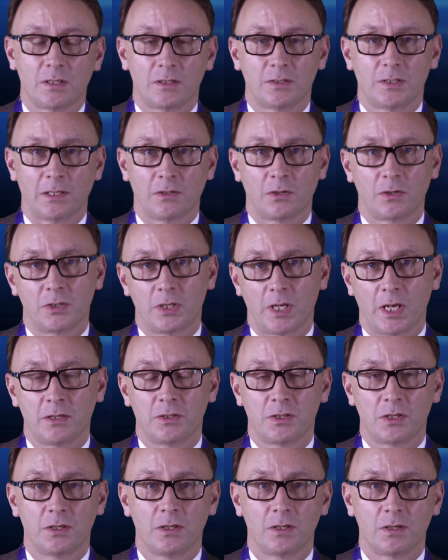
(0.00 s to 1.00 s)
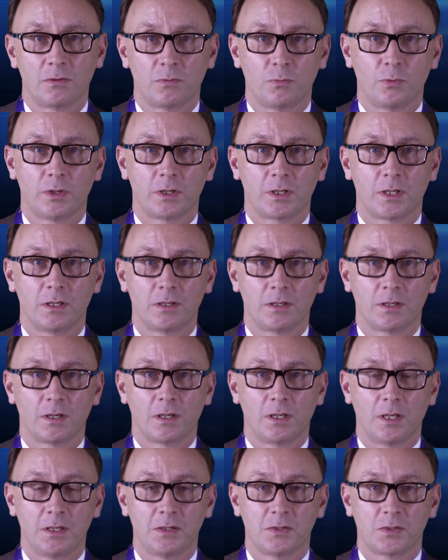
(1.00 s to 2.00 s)
technology engineer working
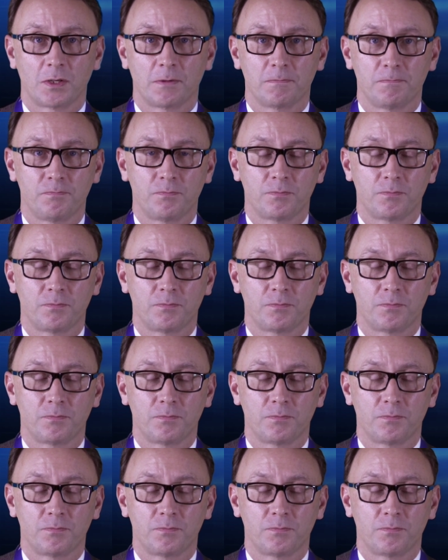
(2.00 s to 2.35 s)
at ESA.